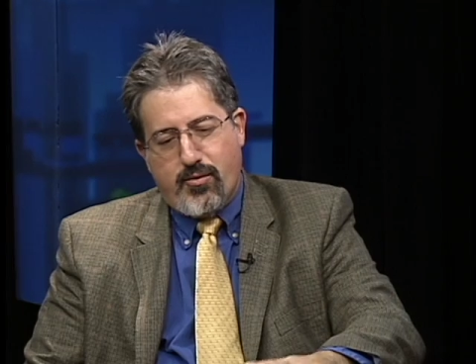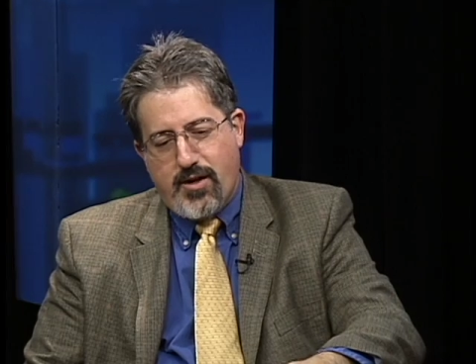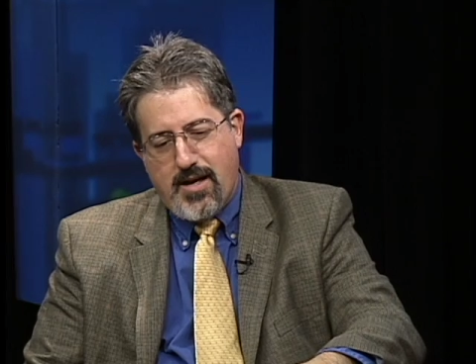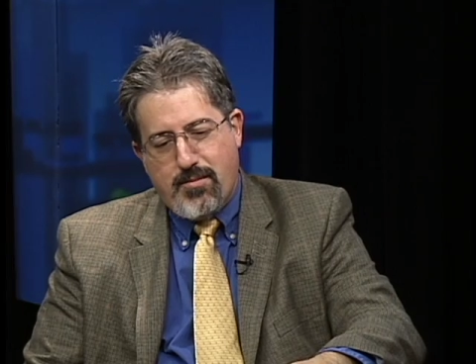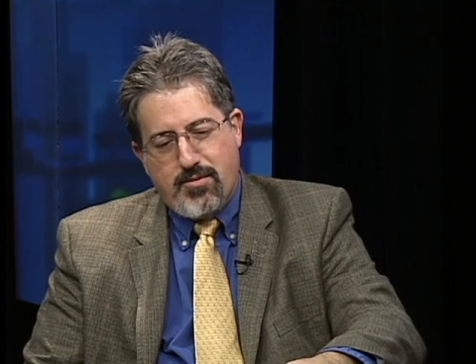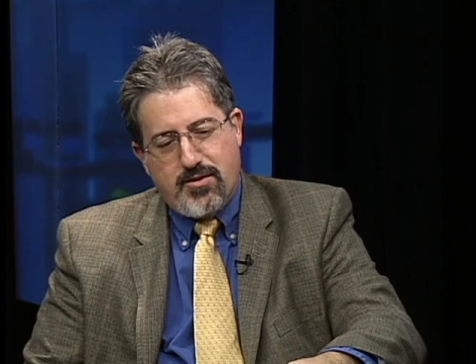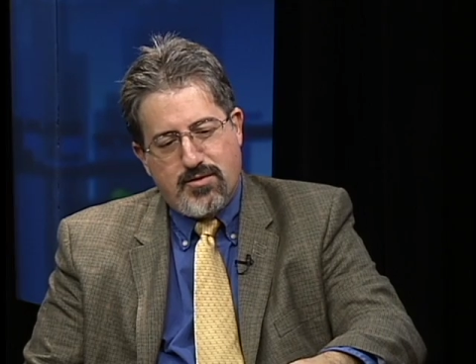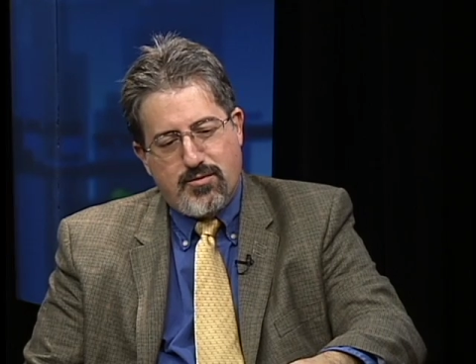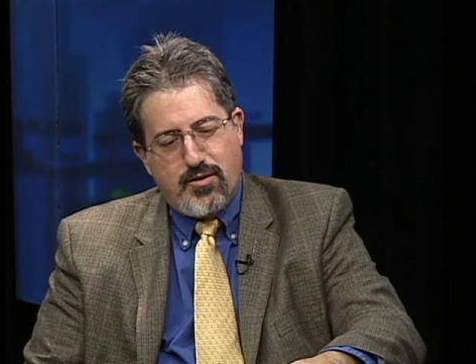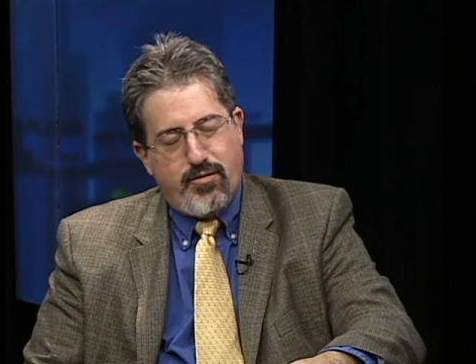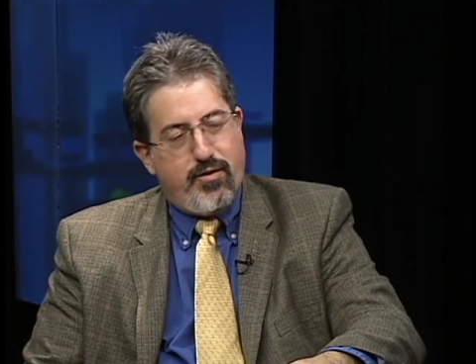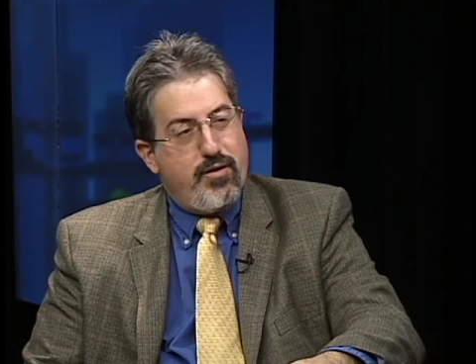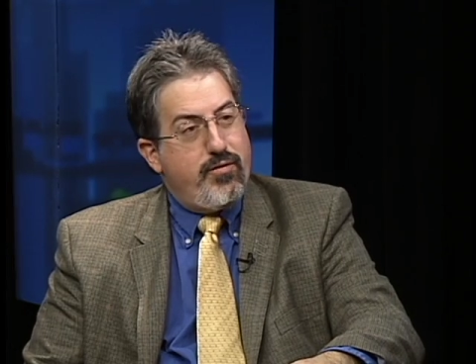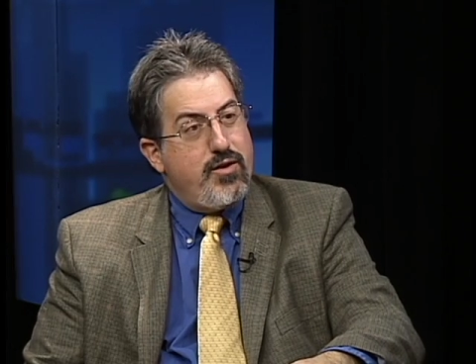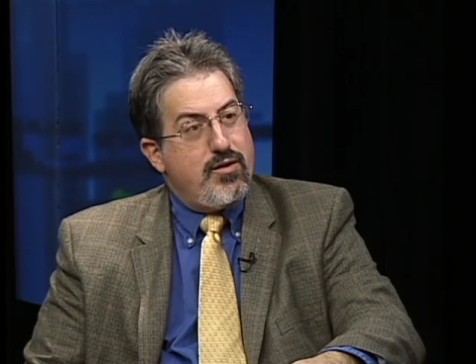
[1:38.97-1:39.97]
what happens with
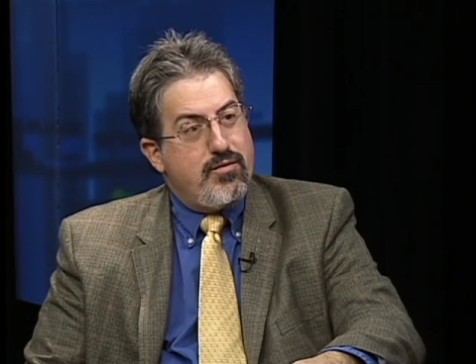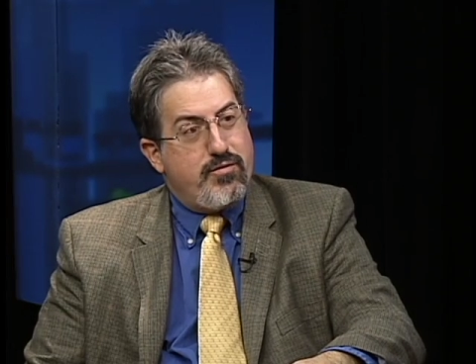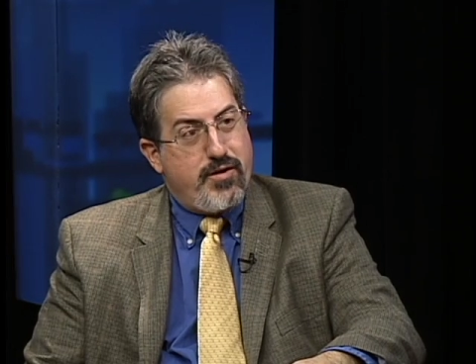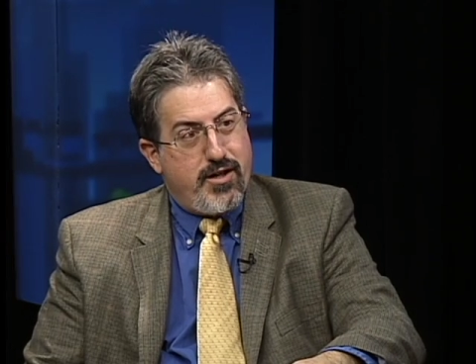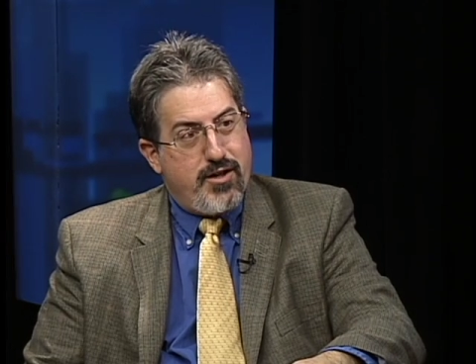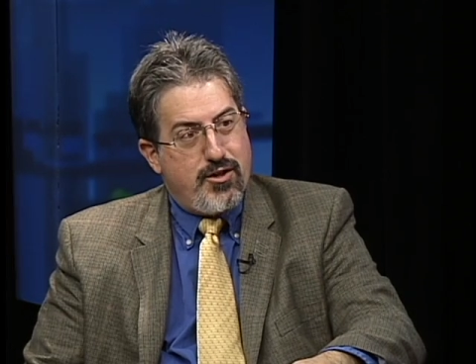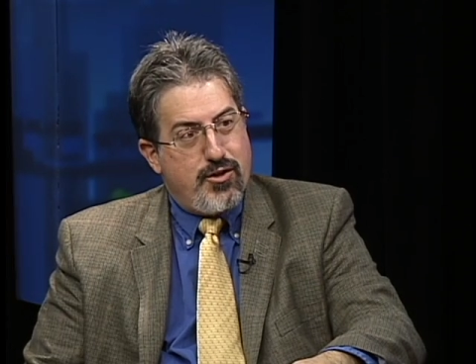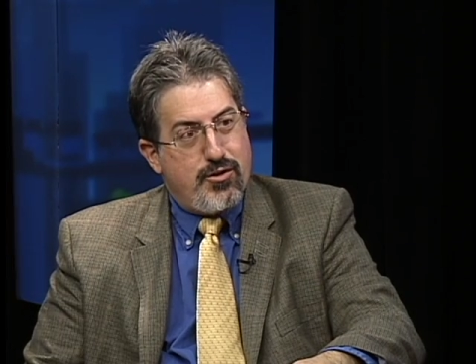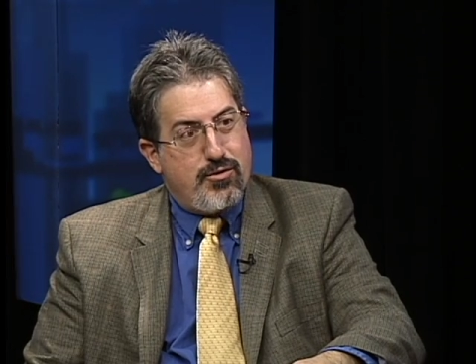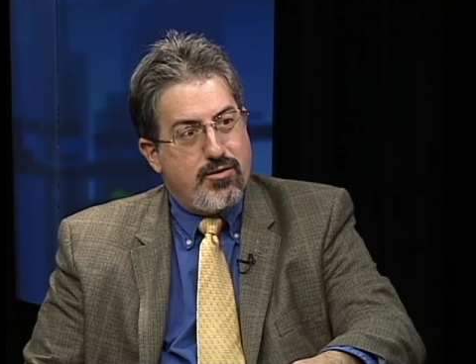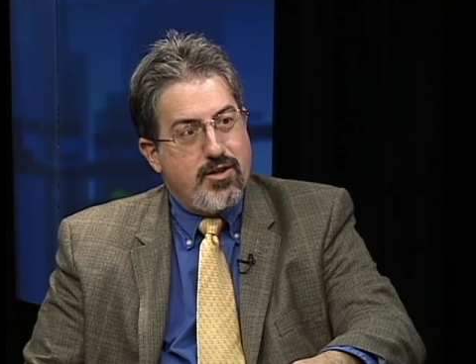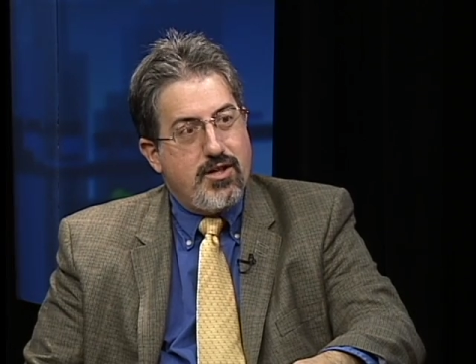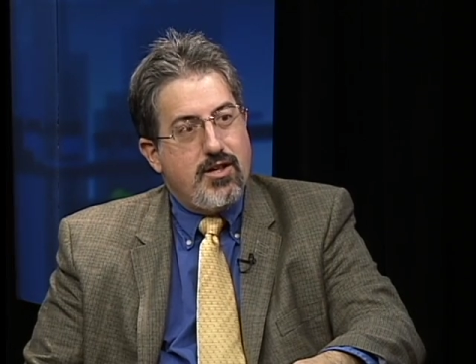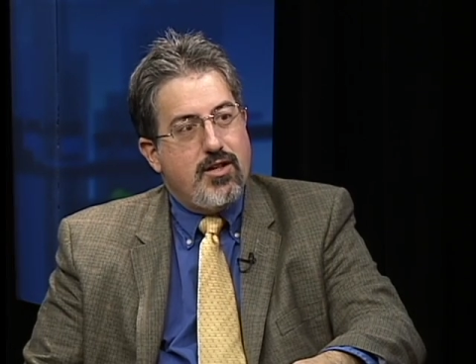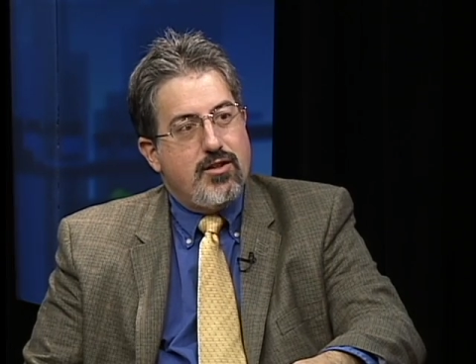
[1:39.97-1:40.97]
Fifi and Fido,